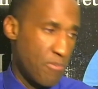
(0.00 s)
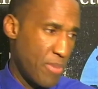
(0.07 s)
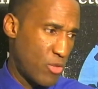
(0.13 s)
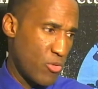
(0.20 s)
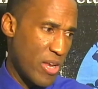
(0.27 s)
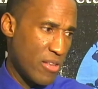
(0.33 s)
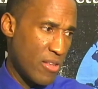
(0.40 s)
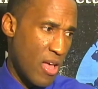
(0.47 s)

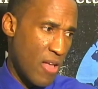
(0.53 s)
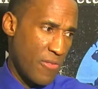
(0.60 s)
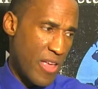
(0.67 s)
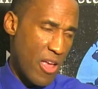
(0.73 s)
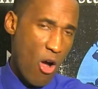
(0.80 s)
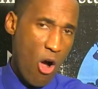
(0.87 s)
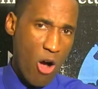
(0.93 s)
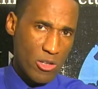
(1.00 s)
between
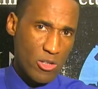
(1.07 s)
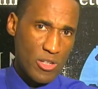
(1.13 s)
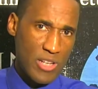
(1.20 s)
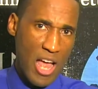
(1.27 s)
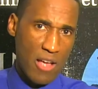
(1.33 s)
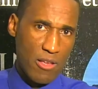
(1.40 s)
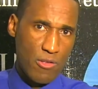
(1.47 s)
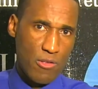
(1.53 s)
the
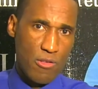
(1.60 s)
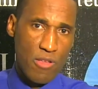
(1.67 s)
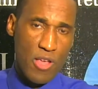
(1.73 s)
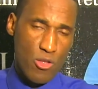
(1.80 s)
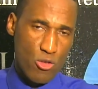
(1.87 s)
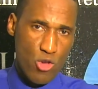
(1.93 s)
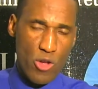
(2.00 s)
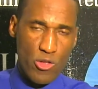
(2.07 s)

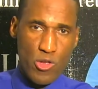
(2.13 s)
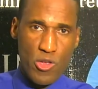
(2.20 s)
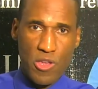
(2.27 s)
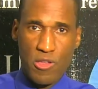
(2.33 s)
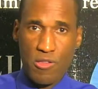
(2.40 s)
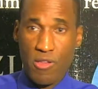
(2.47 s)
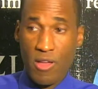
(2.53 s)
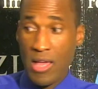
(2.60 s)
Orthodox
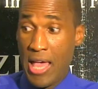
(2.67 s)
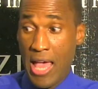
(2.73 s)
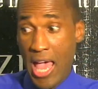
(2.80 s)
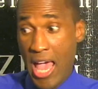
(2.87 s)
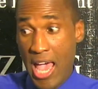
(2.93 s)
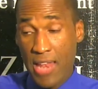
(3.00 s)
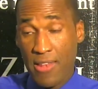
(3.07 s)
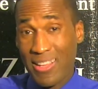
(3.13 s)
churches
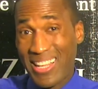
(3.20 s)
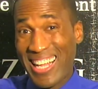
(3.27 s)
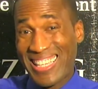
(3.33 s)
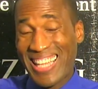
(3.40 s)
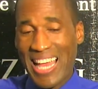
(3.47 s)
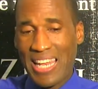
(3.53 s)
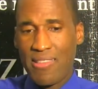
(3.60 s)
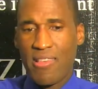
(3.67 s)
and
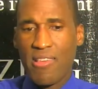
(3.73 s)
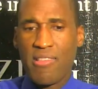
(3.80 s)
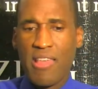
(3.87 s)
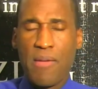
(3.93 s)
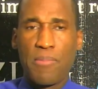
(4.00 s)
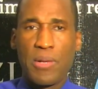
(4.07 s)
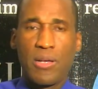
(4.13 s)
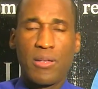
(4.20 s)

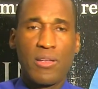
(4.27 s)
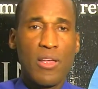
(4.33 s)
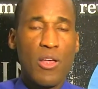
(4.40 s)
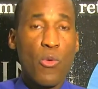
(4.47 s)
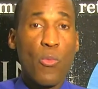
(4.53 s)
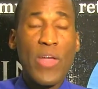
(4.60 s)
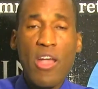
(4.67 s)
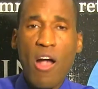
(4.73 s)
Catholicism.
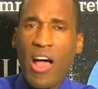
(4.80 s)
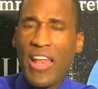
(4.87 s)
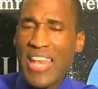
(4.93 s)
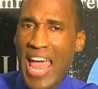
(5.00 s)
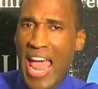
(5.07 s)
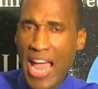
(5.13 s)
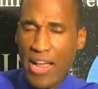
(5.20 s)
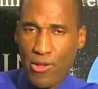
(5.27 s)
We are
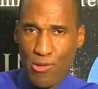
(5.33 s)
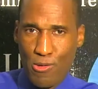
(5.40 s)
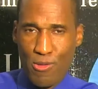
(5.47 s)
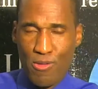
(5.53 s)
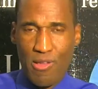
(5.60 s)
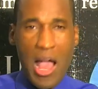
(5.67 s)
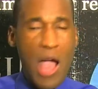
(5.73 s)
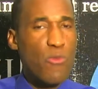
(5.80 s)

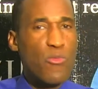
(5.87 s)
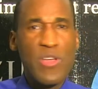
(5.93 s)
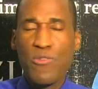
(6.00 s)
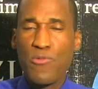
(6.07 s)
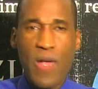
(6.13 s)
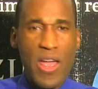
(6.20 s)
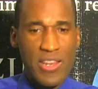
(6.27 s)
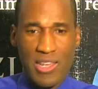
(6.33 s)
next. Are
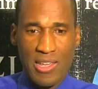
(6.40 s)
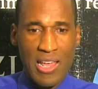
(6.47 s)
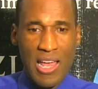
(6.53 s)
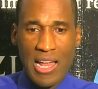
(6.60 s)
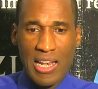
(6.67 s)
we ready?